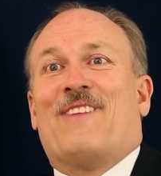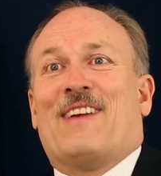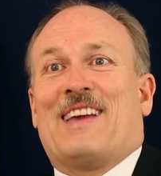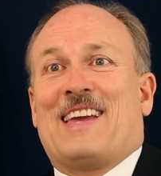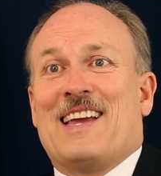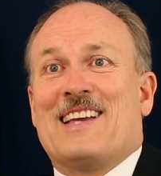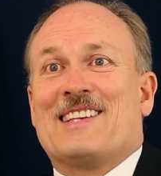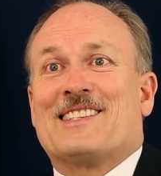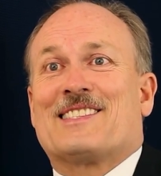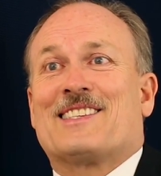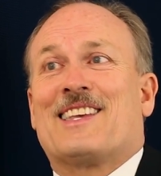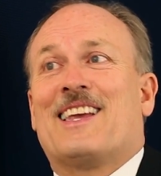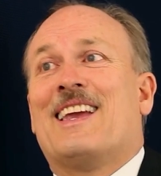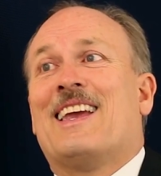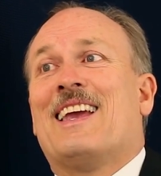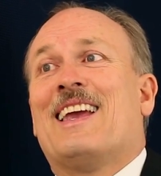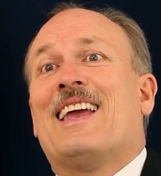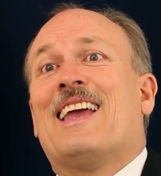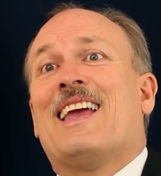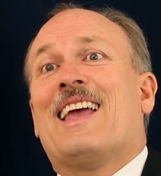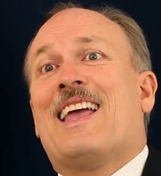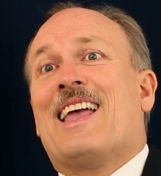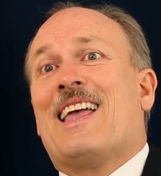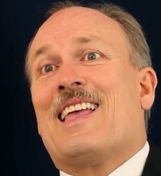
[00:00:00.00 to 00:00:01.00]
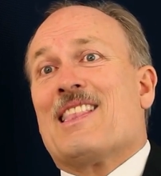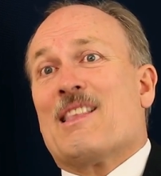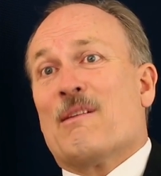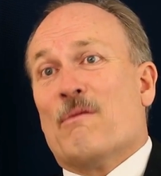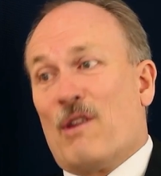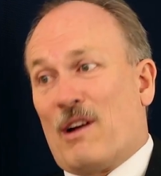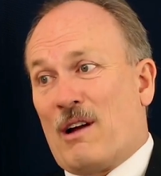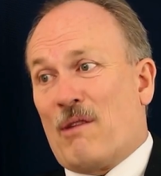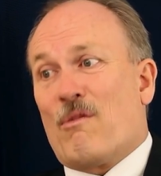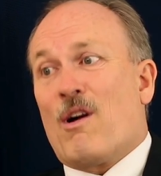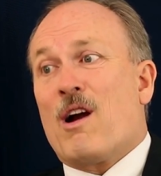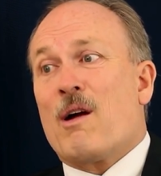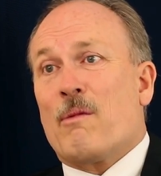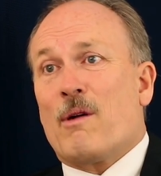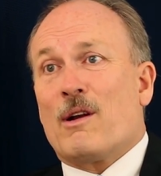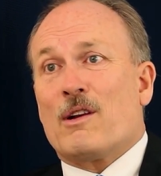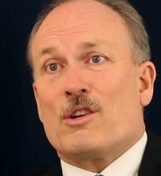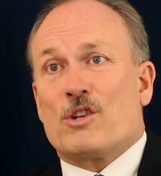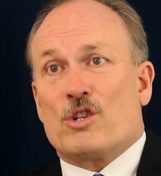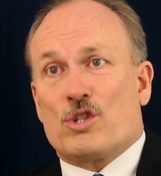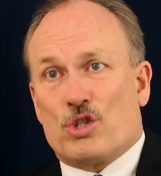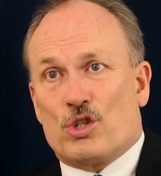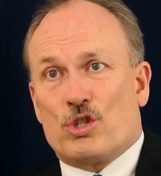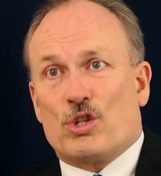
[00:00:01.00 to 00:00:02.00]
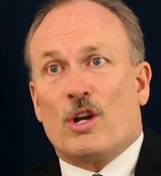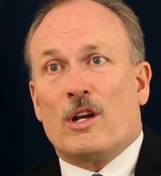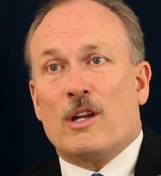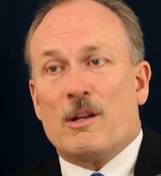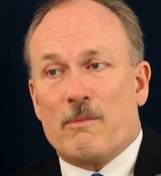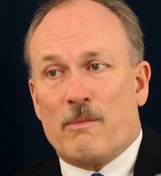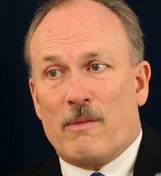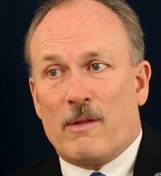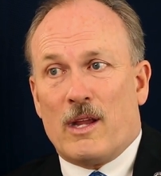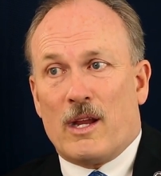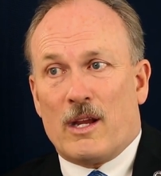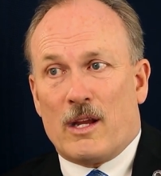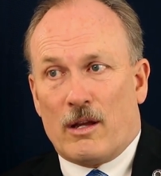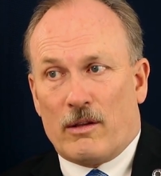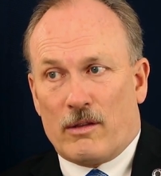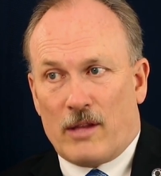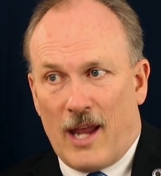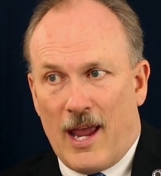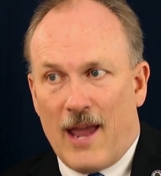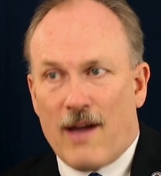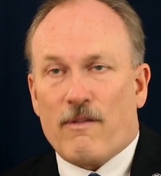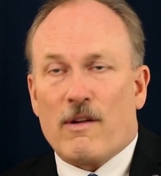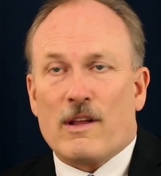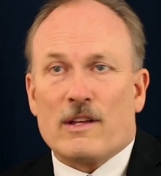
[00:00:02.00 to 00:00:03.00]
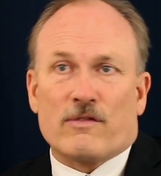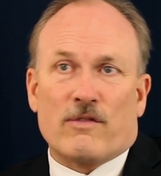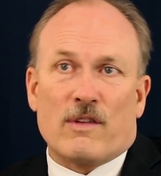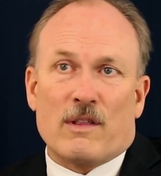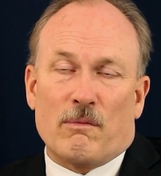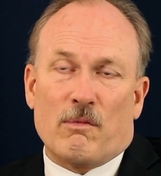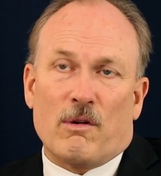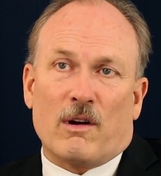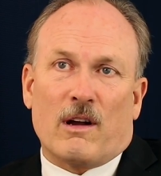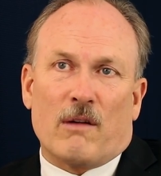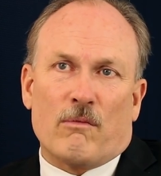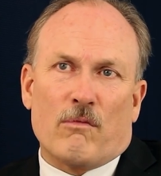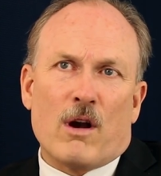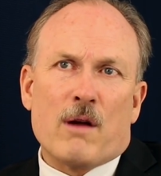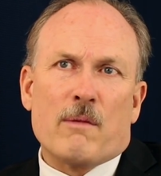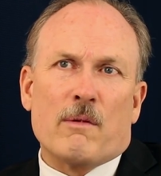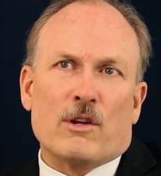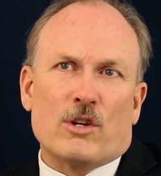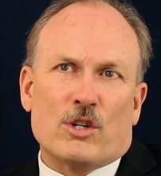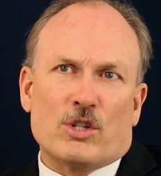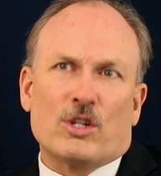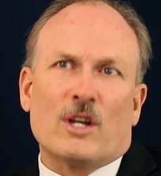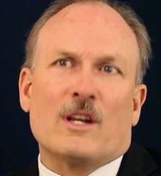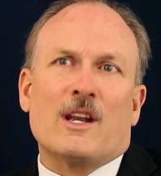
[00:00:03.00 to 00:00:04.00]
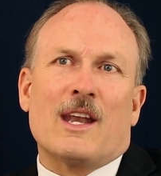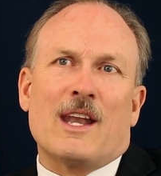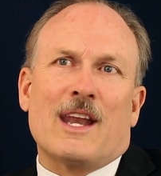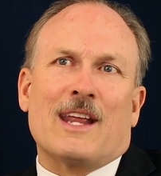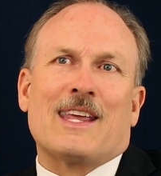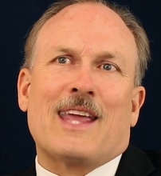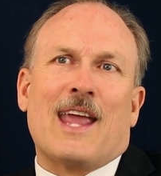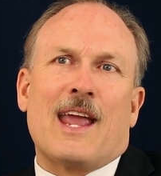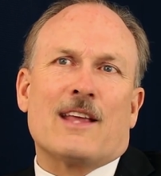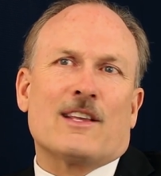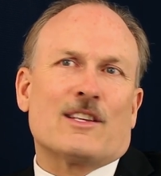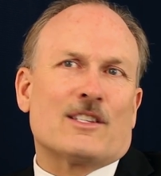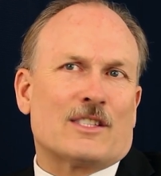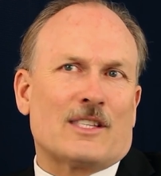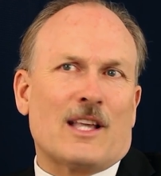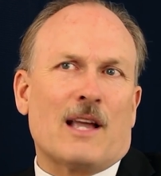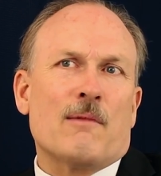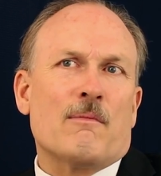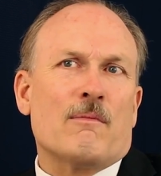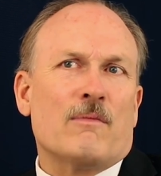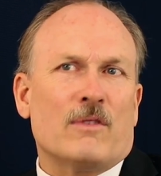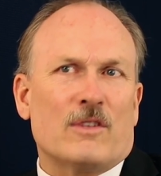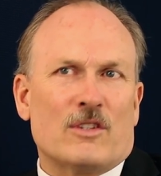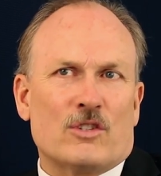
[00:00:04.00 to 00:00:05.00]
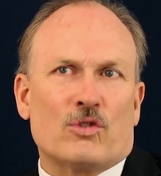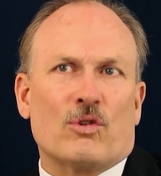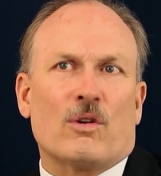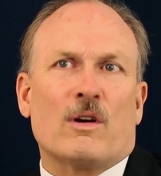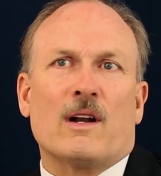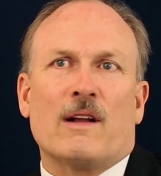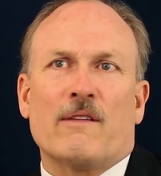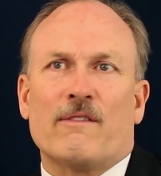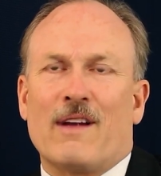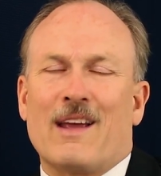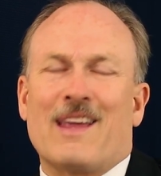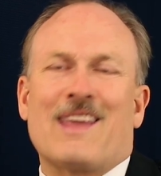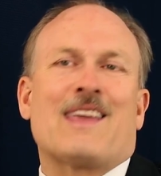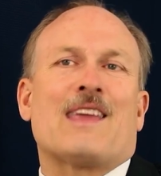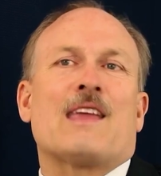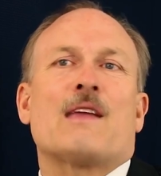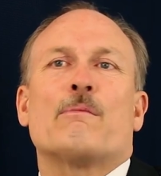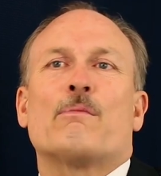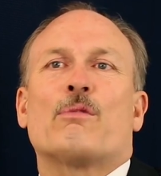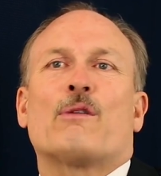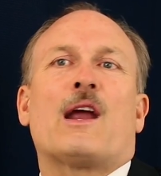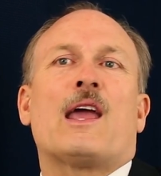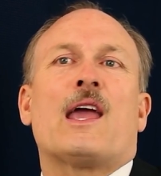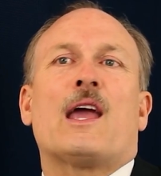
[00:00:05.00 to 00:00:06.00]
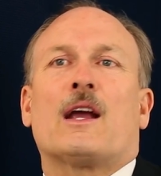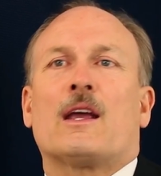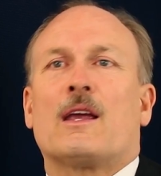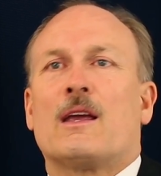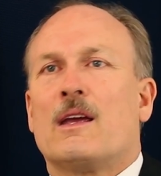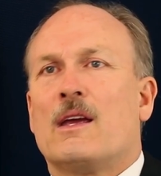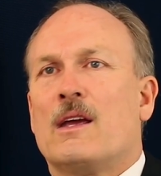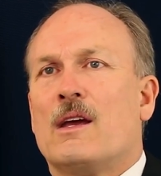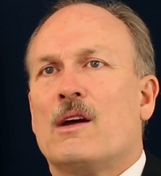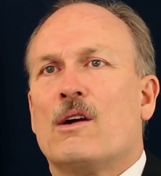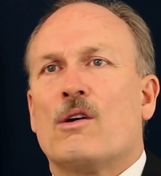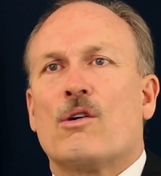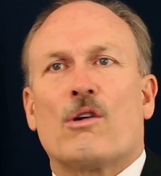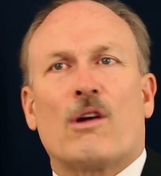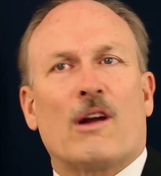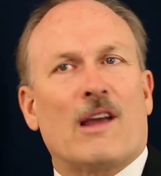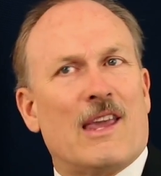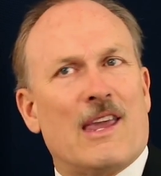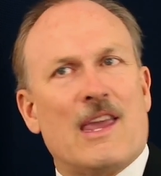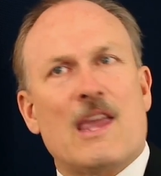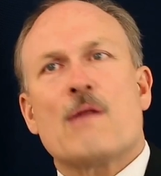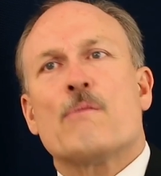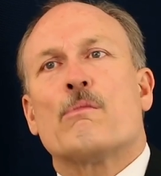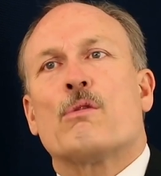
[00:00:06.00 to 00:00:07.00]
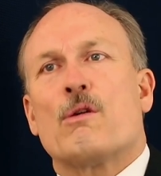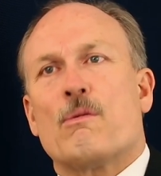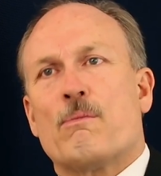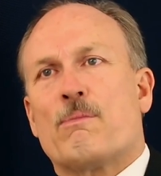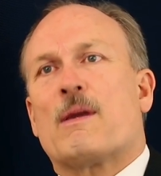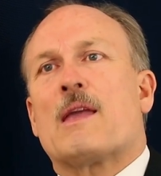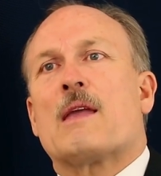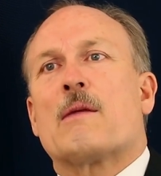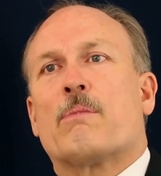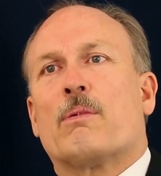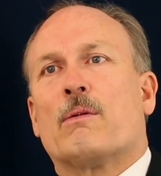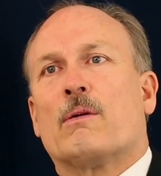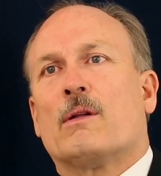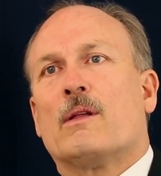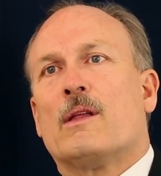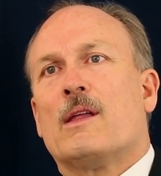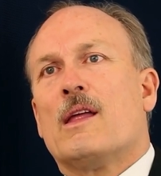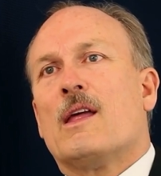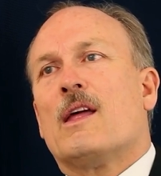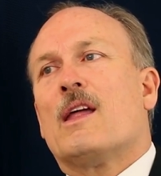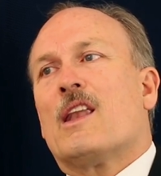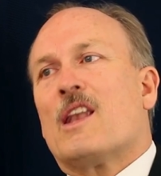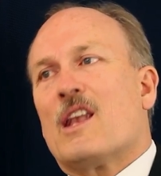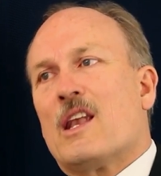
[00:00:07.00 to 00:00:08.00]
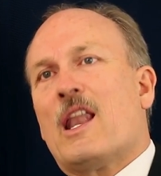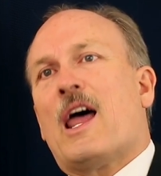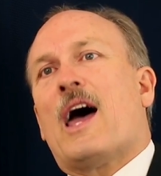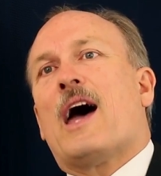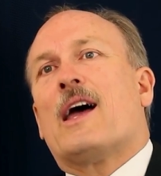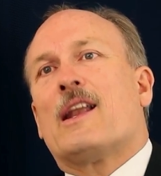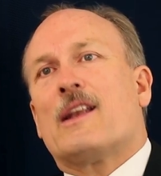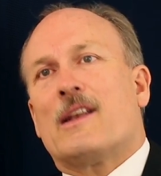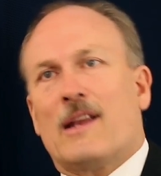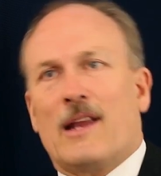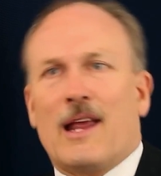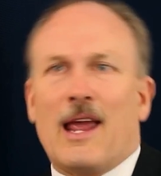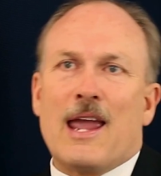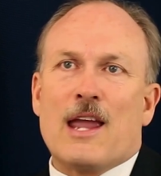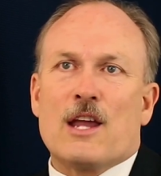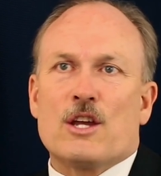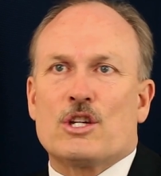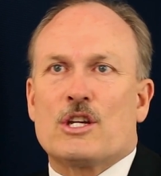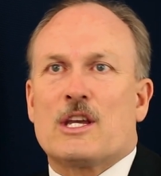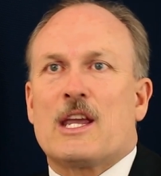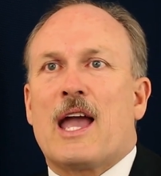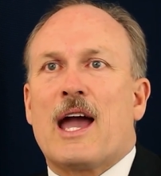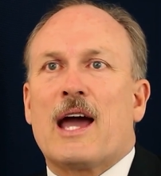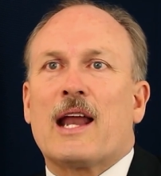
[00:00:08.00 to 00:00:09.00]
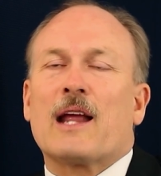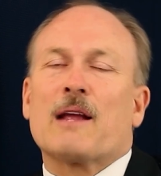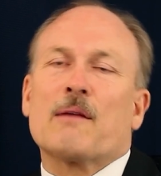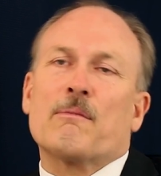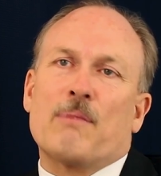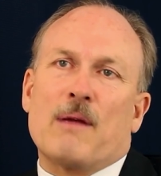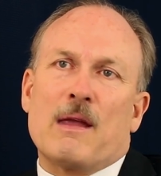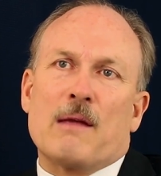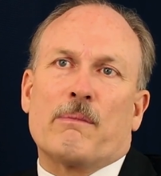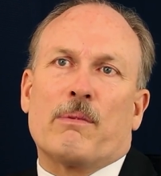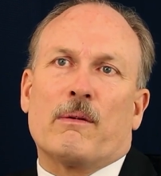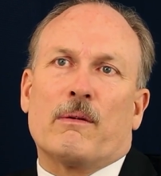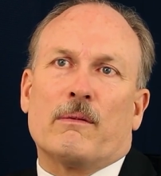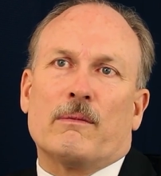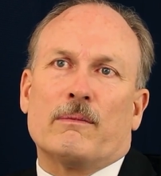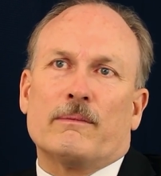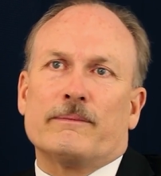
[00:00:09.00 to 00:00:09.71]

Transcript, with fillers: because the Book of Mormon should, you know, the evidence for the Book of Mormon should indicate some sort of a Hebraic or a Hebrew people, not Asiatic people